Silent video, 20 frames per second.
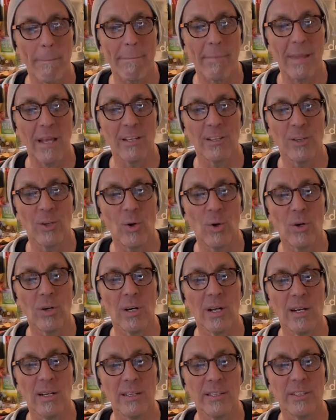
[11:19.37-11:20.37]

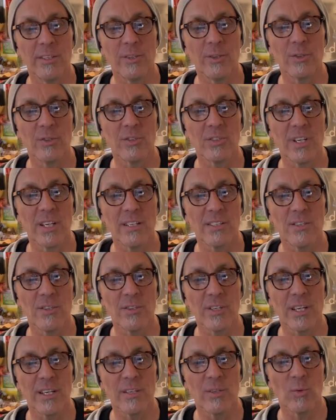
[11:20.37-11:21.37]
Laura, you're saying, don't
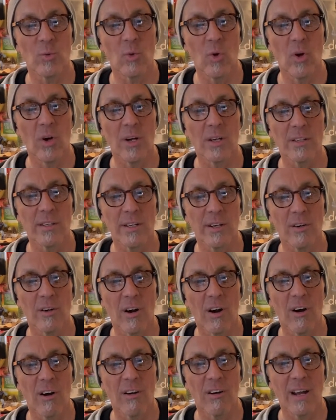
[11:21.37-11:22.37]
get you wrong, there
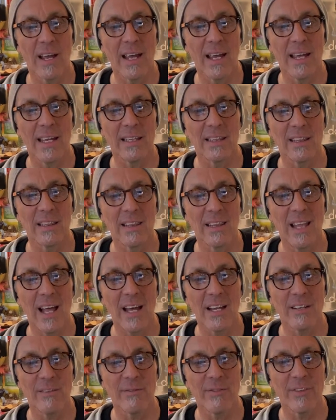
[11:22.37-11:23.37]
are a
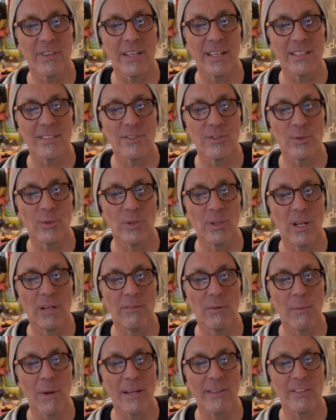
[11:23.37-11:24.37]
lot of things you love
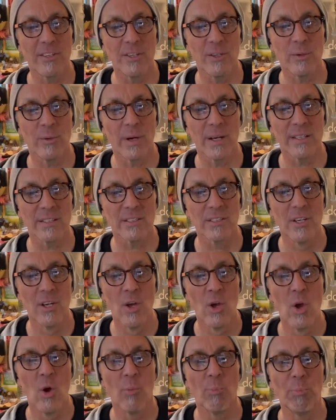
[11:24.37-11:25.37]
about the U.S.,
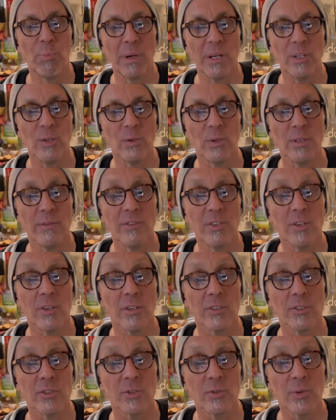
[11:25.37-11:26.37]
but you lived in
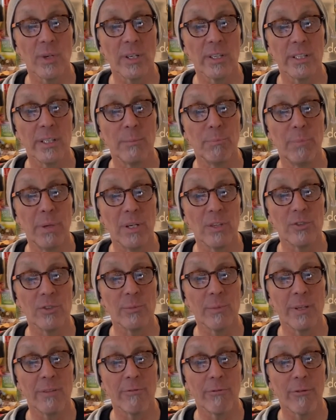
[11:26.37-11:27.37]
Australia, Belgium,
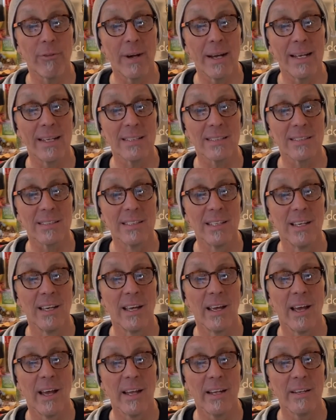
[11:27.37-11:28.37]
and France,
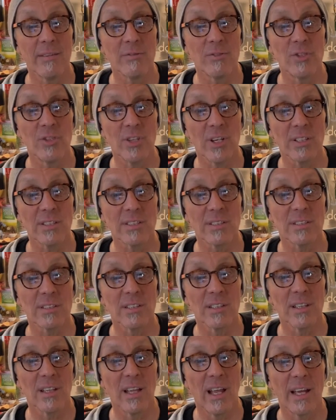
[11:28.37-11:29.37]
and have just
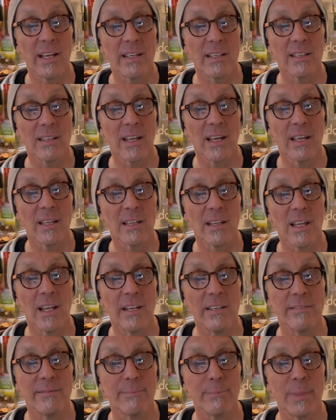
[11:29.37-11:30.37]
liked that
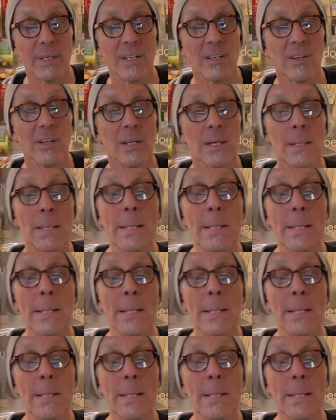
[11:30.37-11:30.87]
life better.